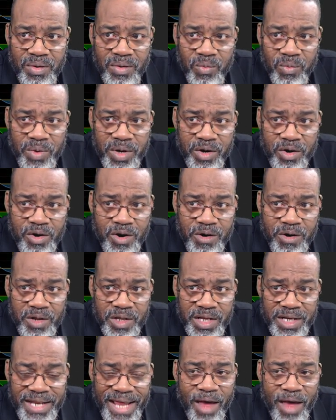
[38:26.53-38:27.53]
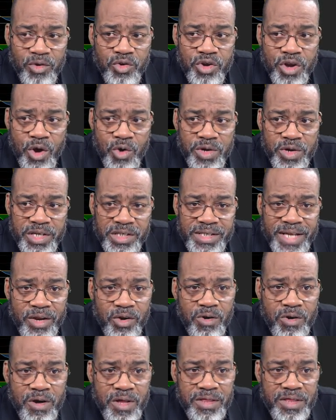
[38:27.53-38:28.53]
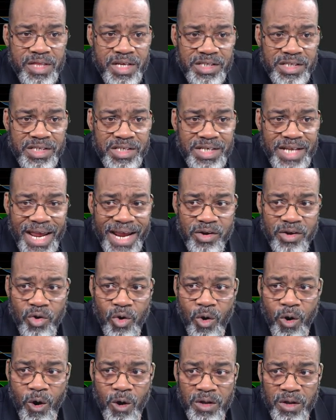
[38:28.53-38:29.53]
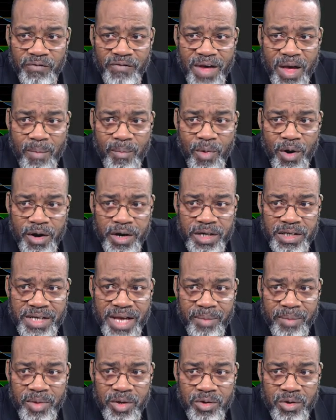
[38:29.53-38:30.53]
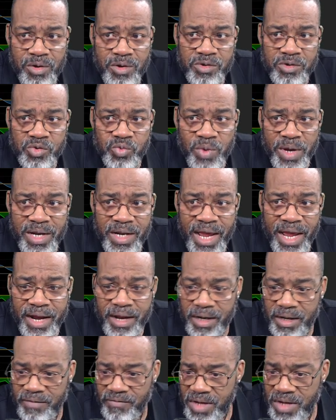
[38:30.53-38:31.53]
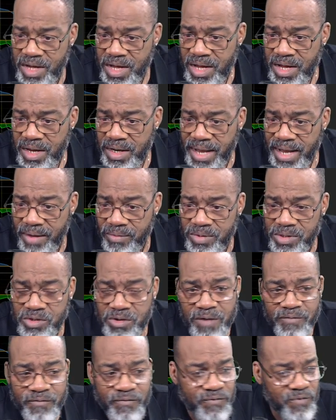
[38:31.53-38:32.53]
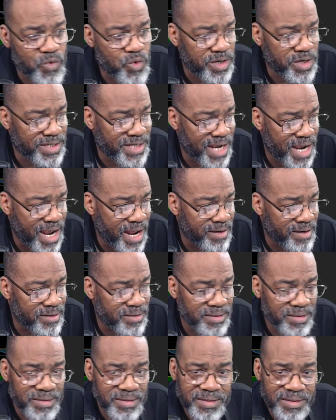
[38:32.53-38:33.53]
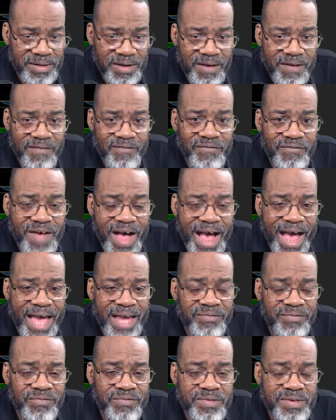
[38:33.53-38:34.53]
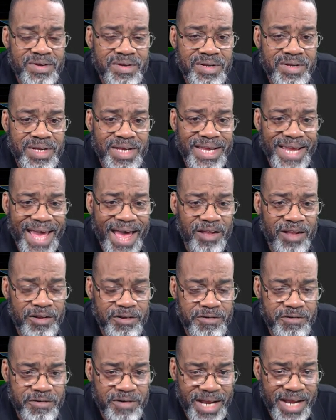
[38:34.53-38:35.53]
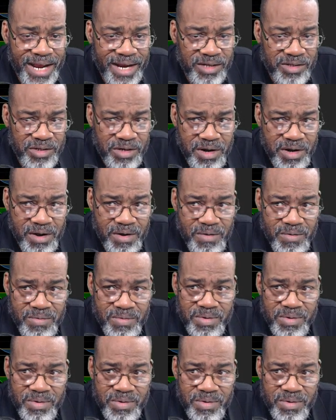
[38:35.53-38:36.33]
we are currently down. Notice that on this date, all of our market timing calls went negative. That was on 410, five calendar days ago